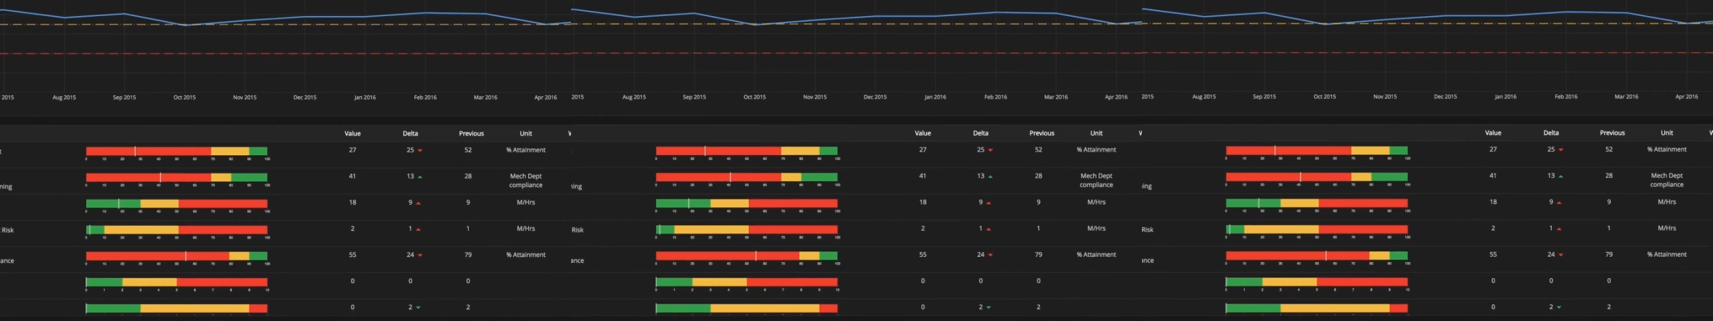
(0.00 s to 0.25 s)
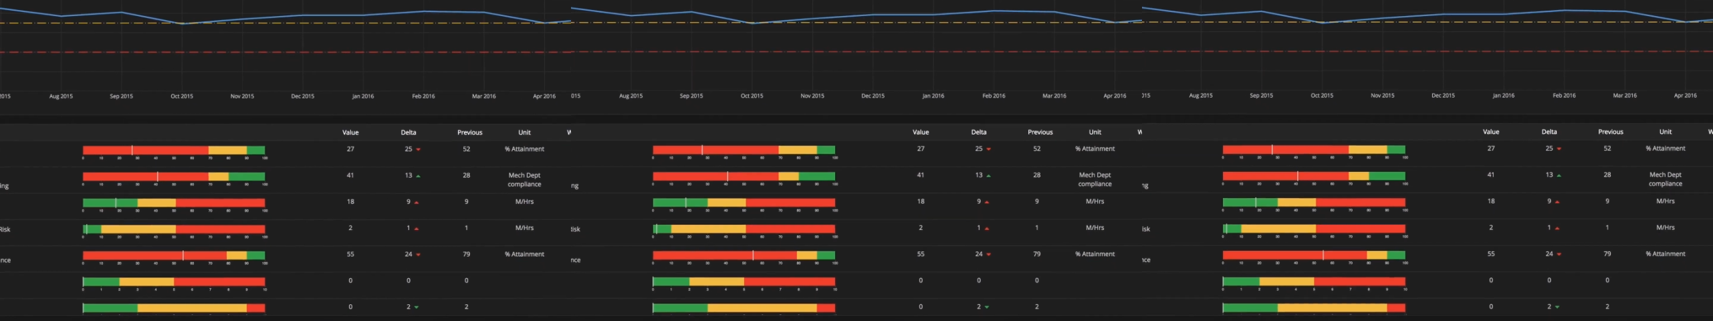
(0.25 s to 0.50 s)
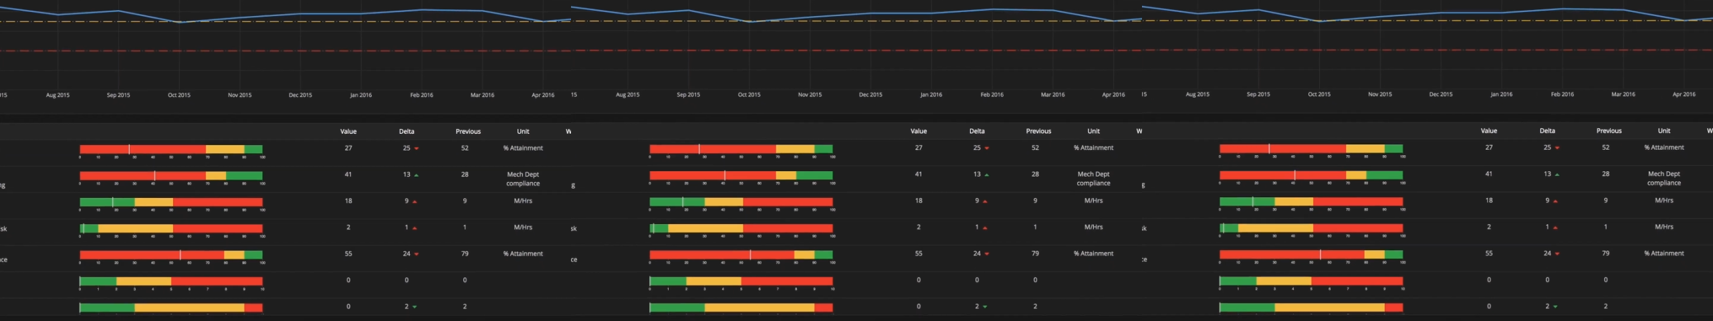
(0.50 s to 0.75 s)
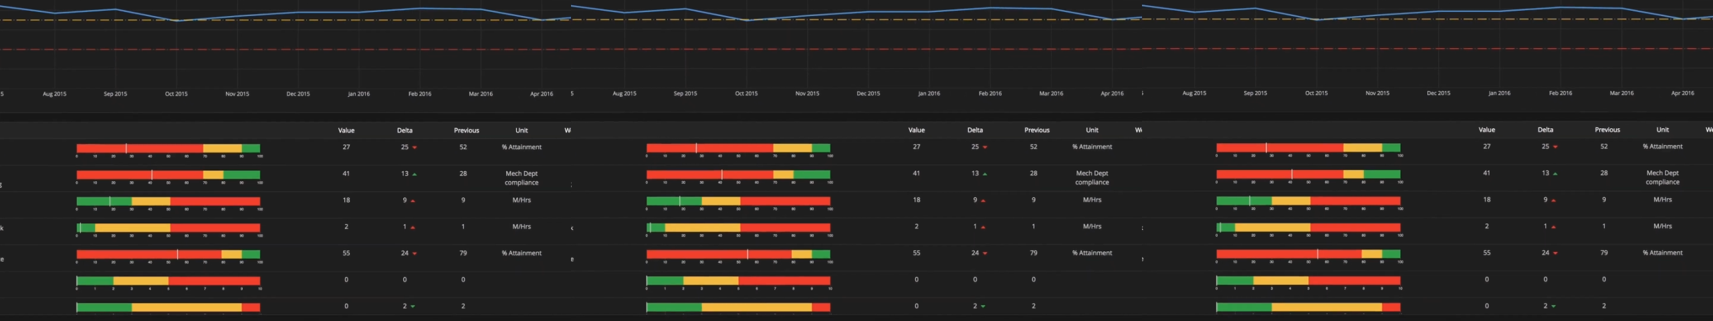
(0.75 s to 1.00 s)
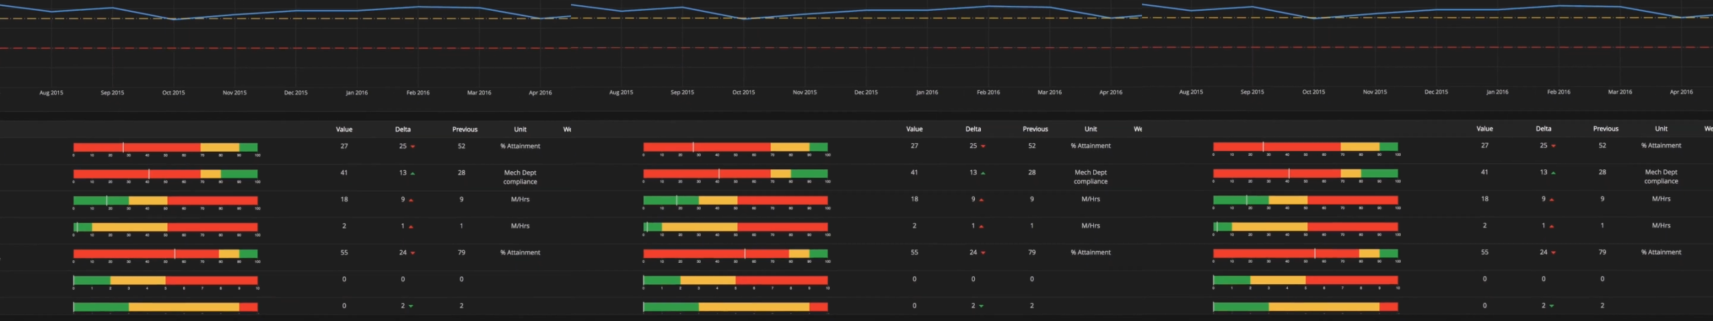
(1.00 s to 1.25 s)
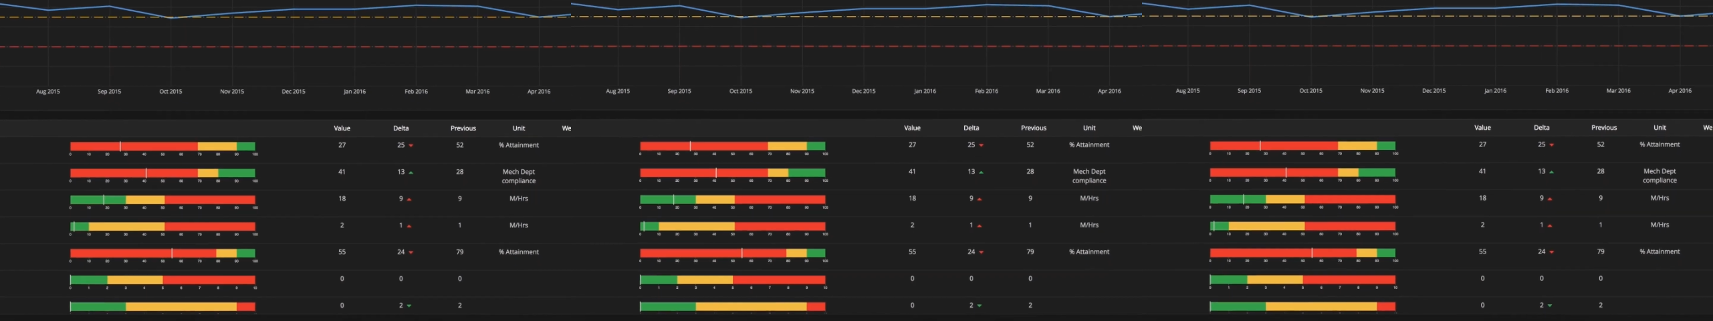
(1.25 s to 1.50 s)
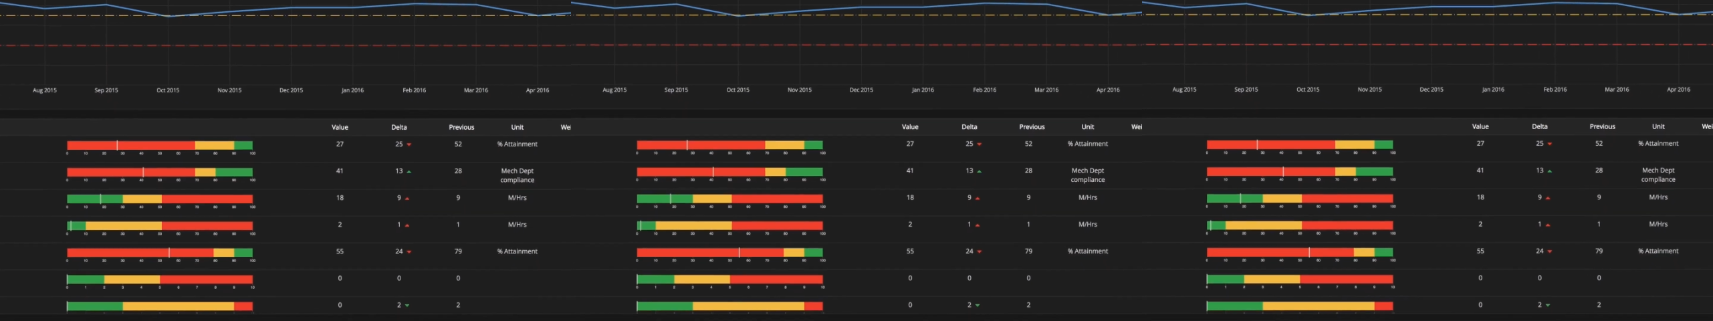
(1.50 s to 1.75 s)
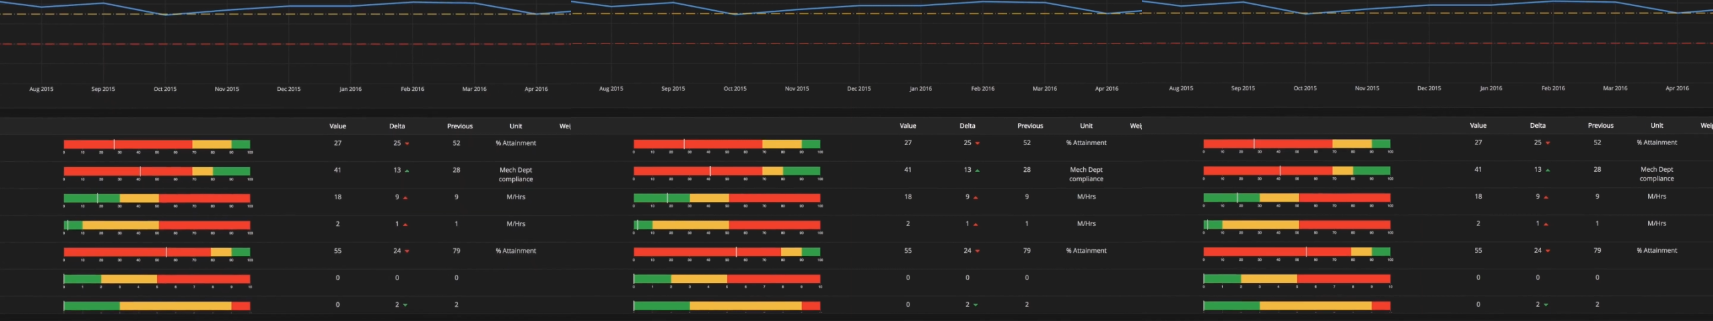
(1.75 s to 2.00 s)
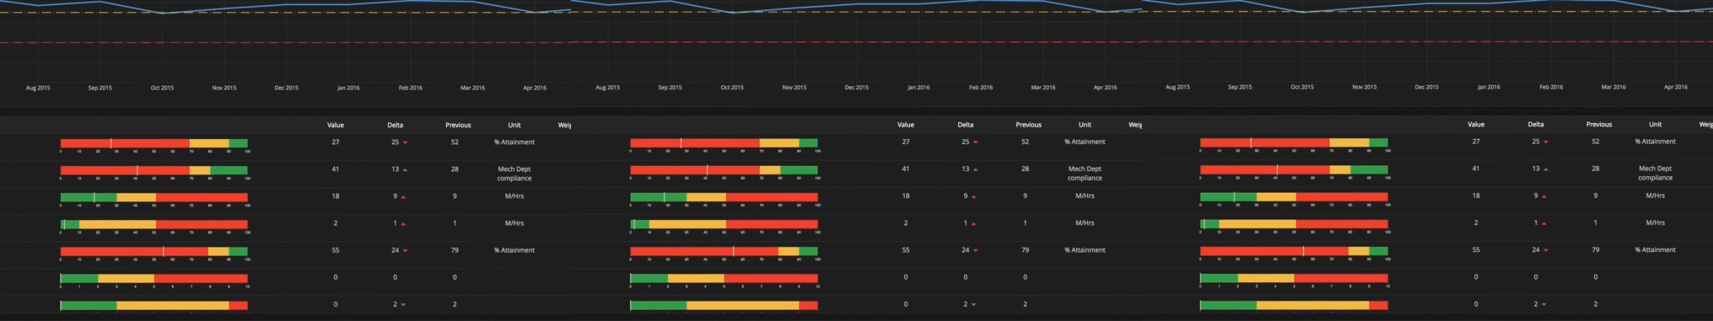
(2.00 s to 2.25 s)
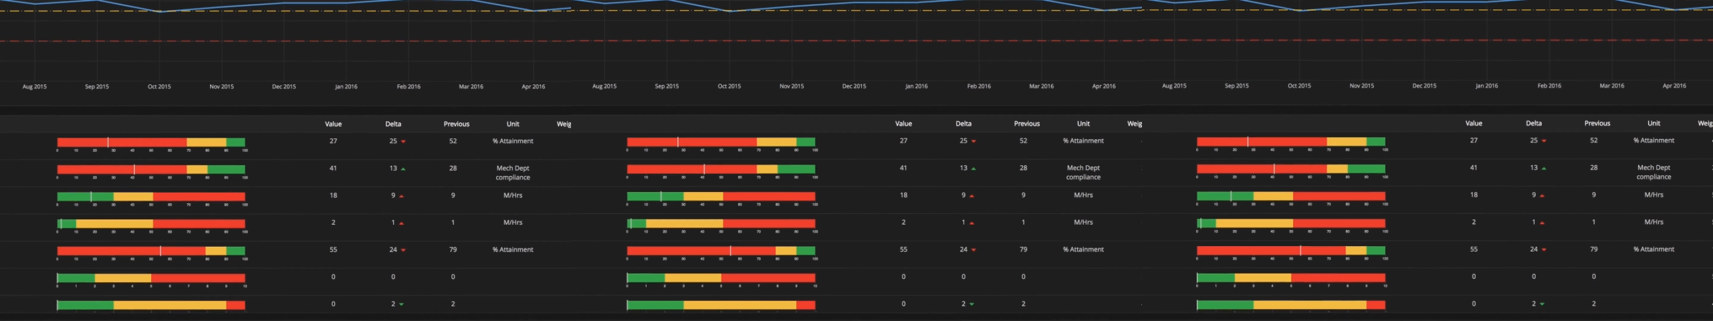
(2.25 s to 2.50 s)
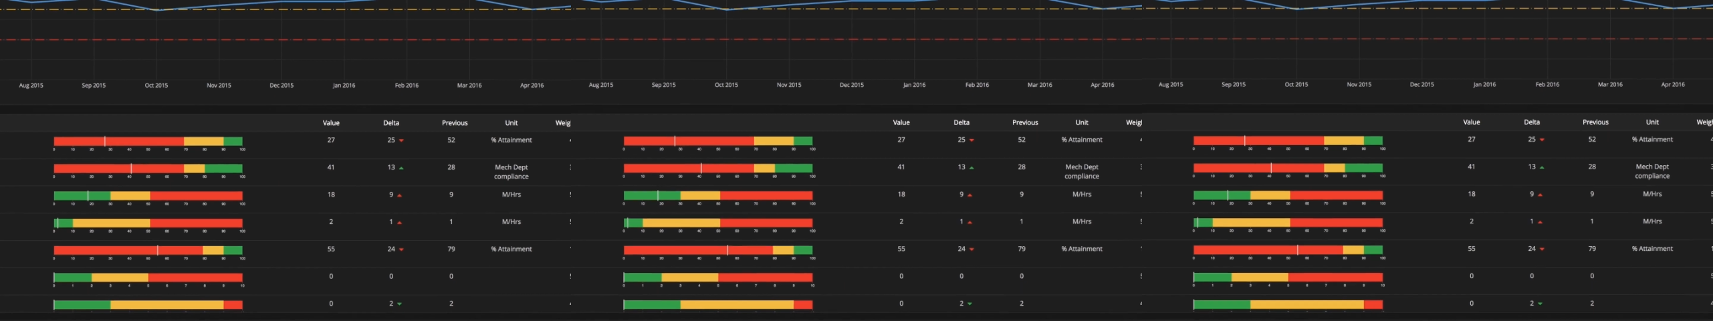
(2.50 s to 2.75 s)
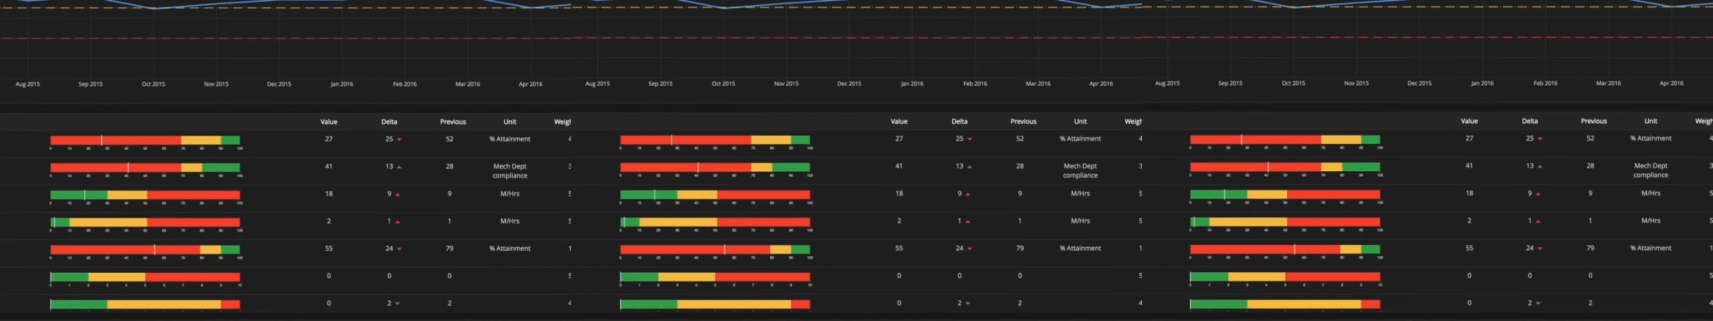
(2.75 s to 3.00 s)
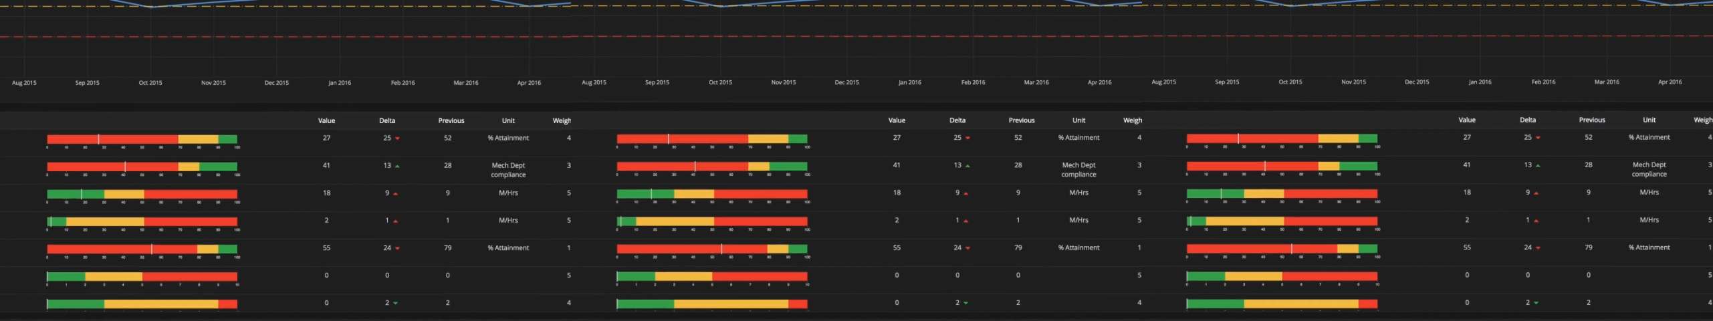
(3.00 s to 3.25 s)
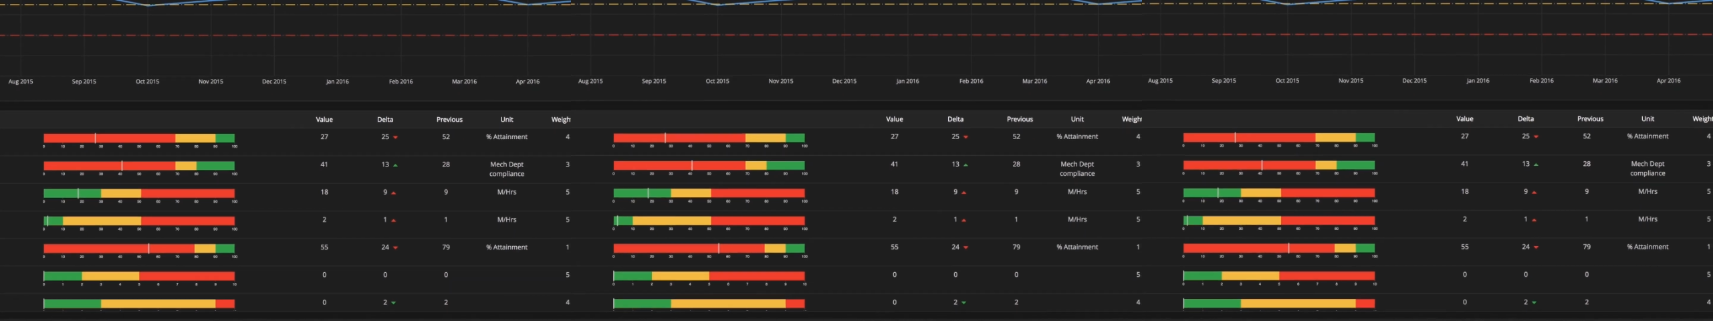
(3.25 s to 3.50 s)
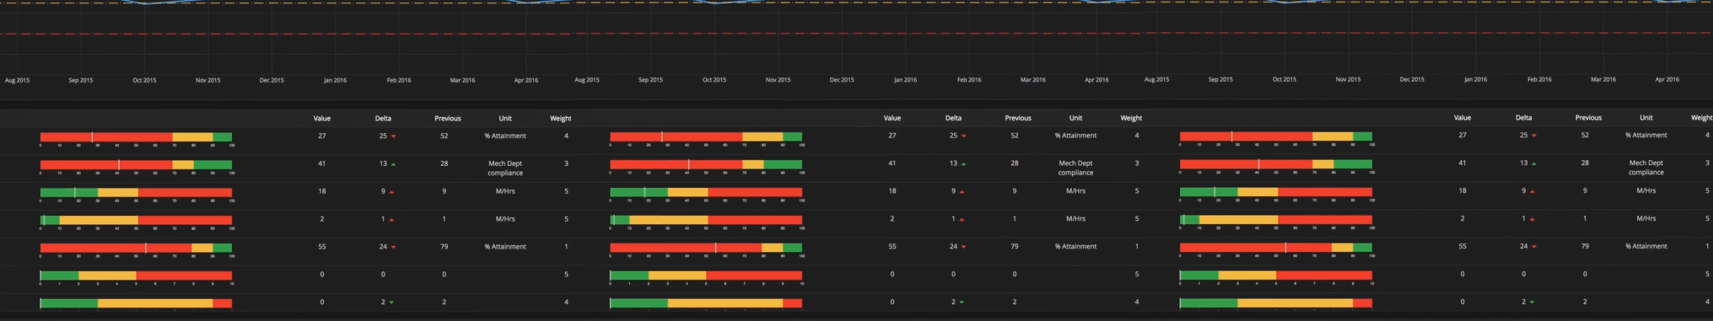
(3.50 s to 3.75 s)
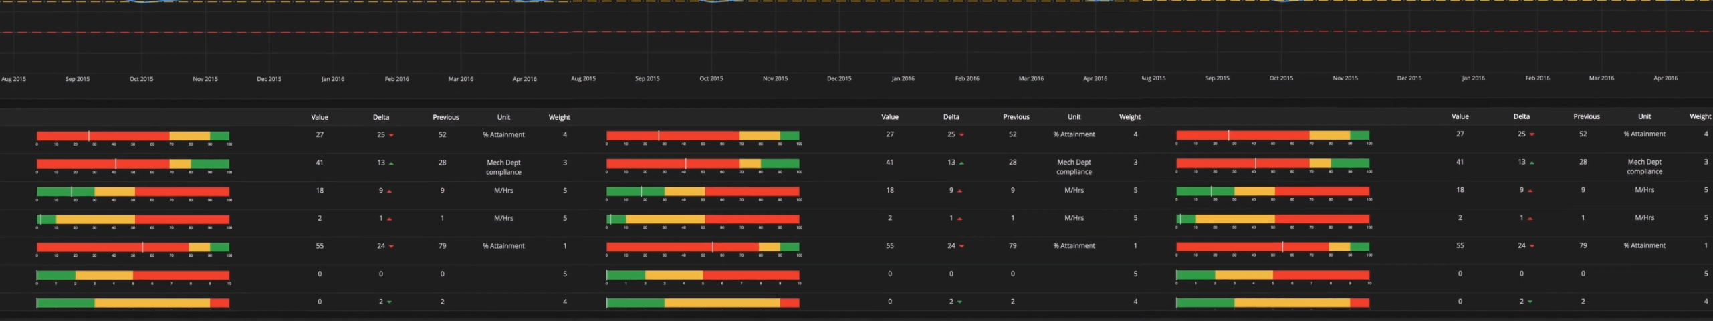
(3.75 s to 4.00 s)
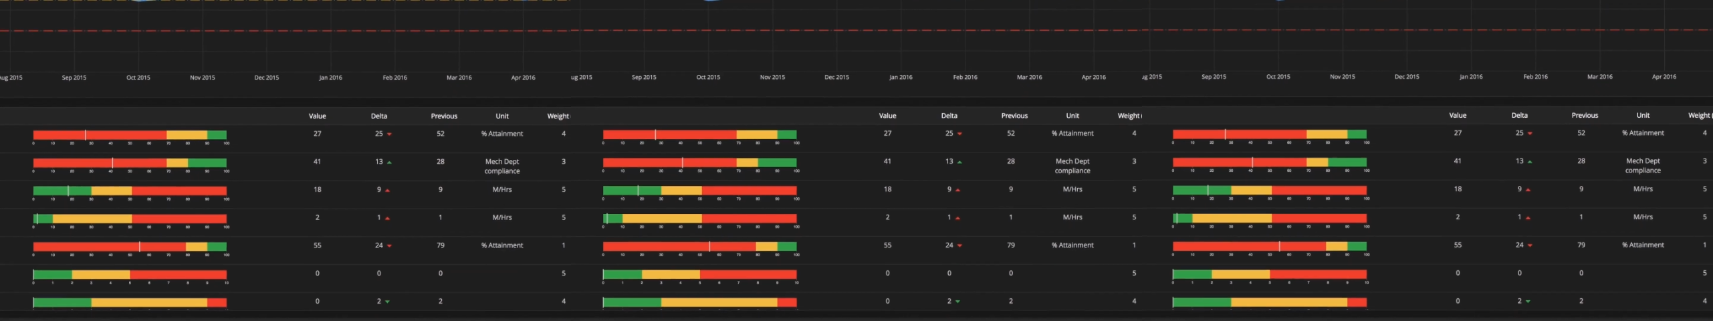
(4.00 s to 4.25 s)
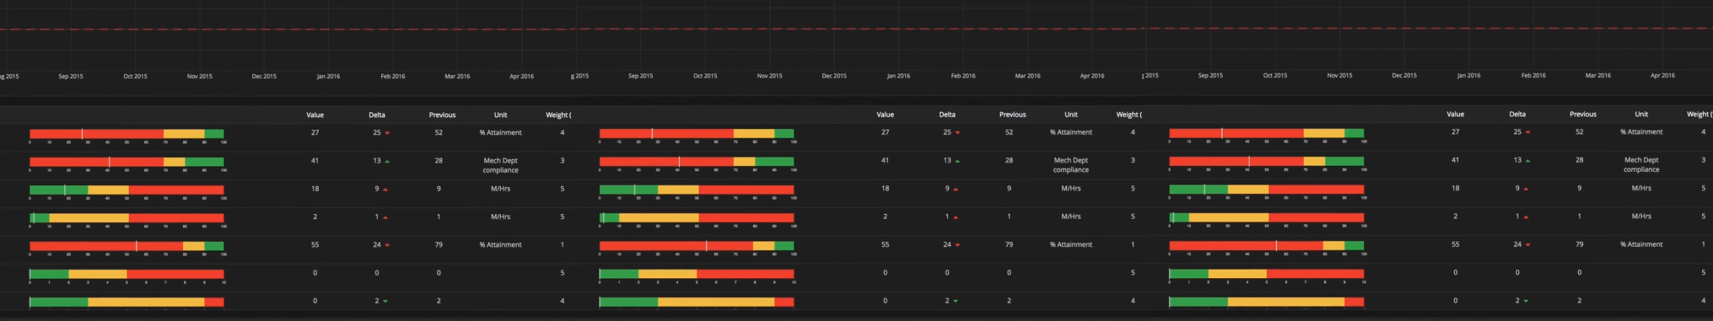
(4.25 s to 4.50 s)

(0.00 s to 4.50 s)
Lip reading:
(no speaker visible)